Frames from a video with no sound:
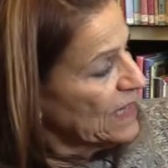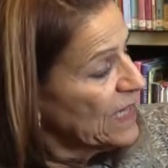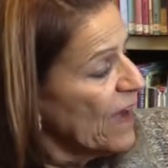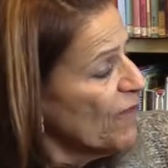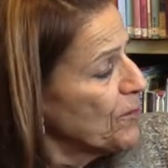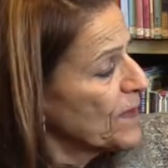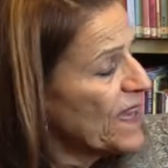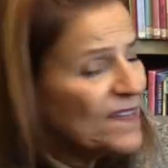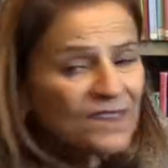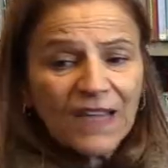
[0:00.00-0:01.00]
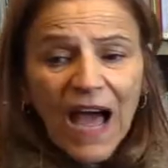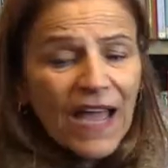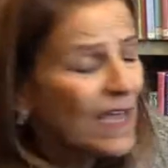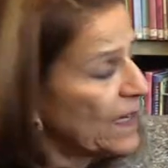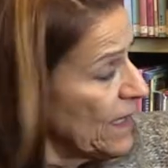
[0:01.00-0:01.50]
Love plays
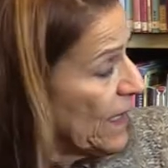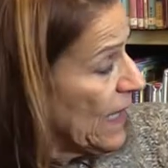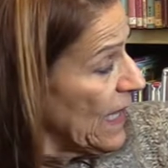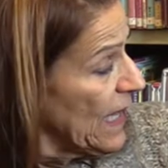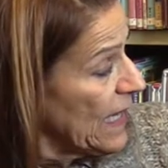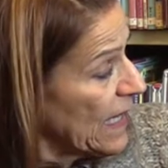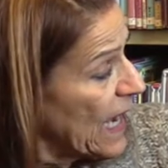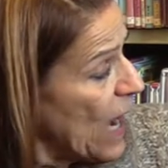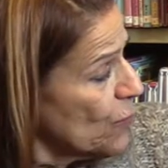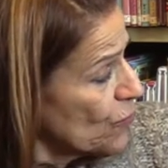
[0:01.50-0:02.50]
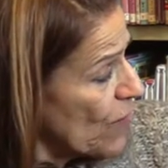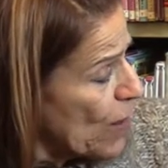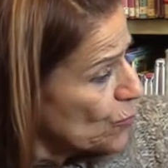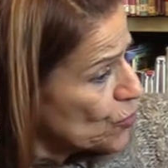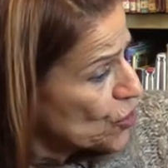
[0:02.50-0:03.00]
lion in a couch
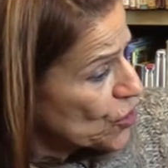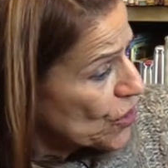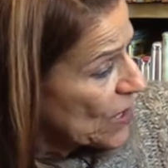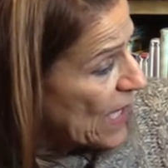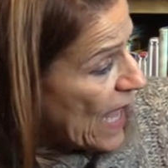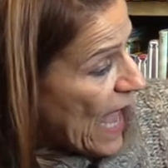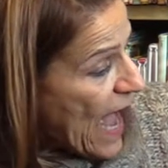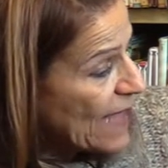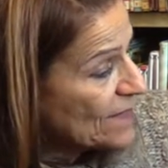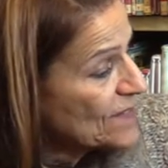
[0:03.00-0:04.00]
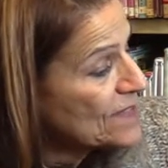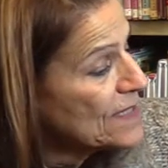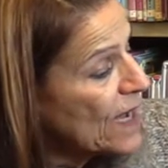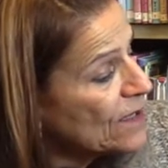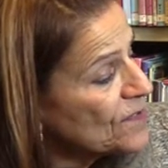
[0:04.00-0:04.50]
crouch and
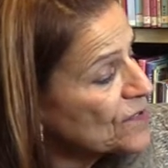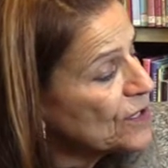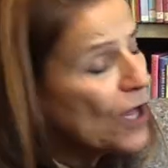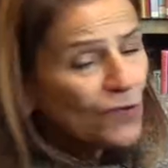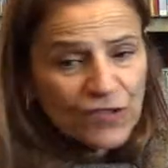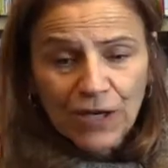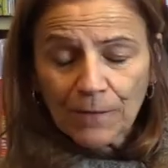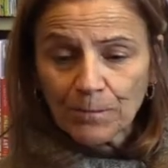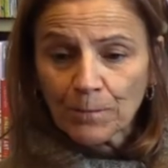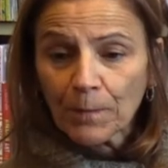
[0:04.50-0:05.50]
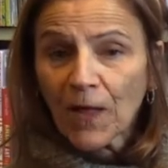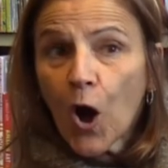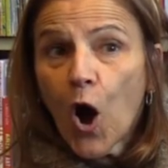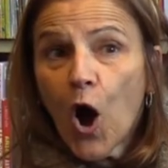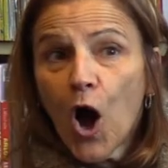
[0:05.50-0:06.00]
snuggles closer
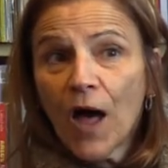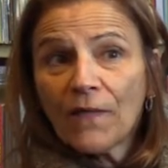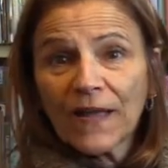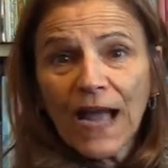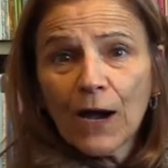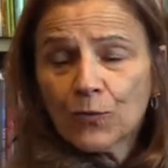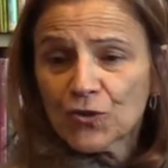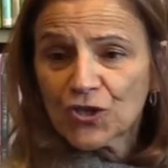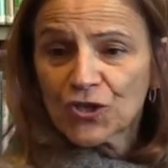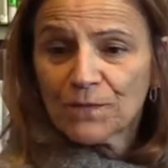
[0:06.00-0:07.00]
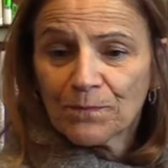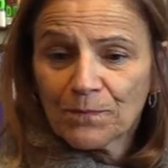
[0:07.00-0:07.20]
on the couch.